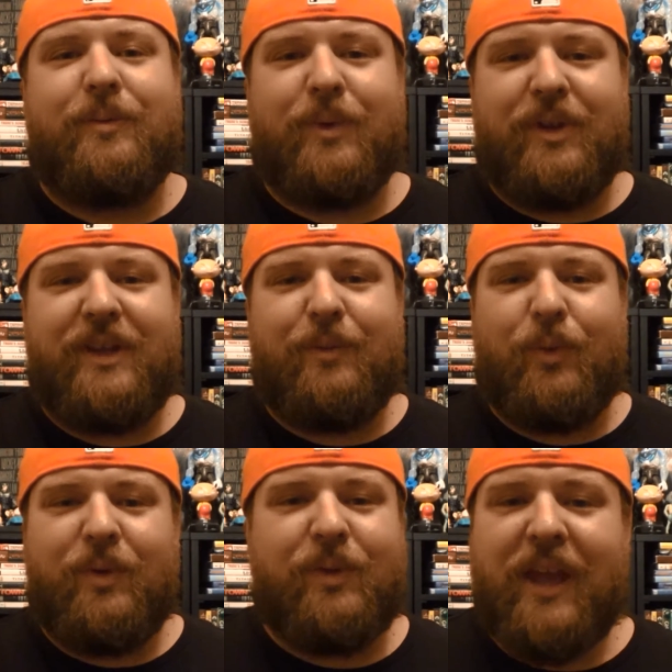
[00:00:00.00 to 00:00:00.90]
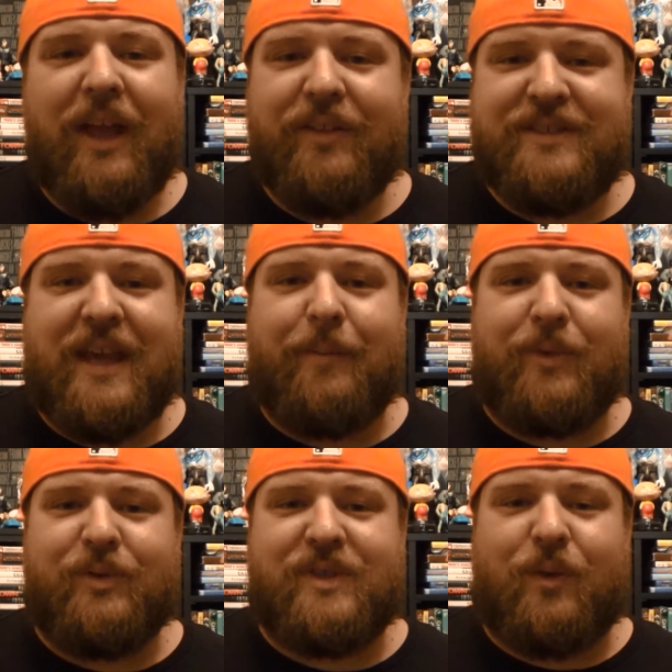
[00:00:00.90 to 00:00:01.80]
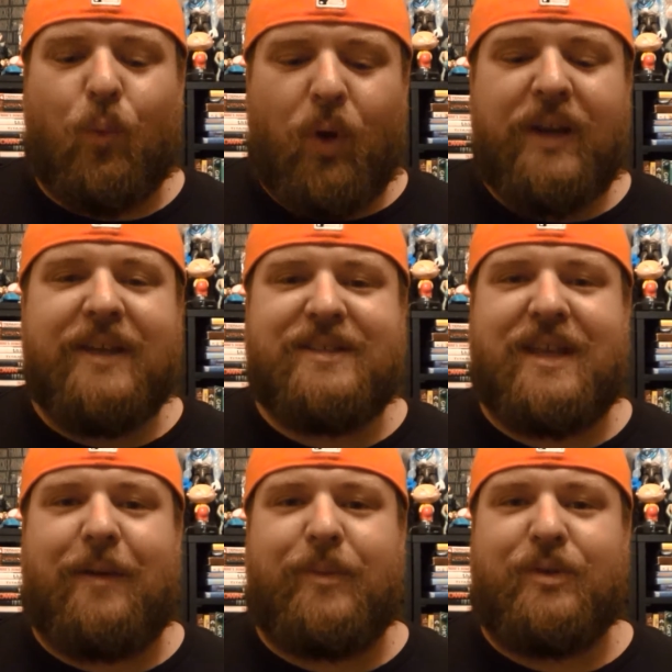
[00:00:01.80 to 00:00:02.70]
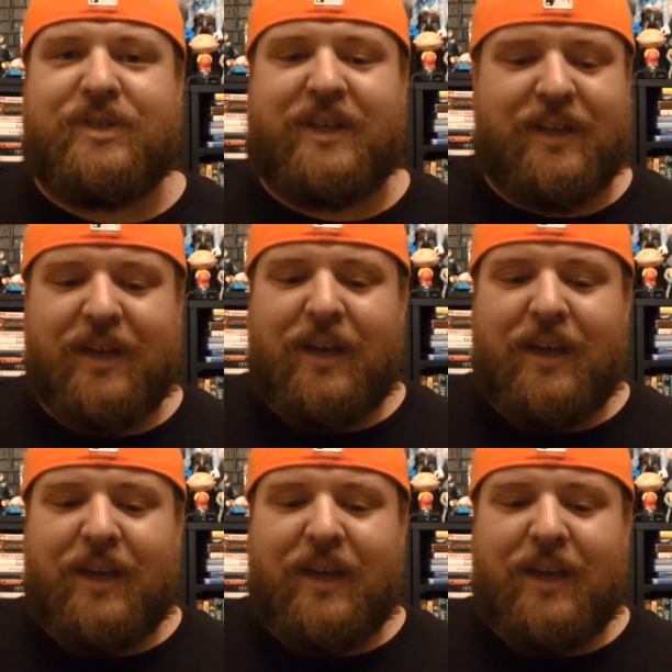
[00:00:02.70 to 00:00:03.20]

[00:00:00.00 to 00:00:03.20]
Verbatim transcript: Really? What the hell is that music? What is that music?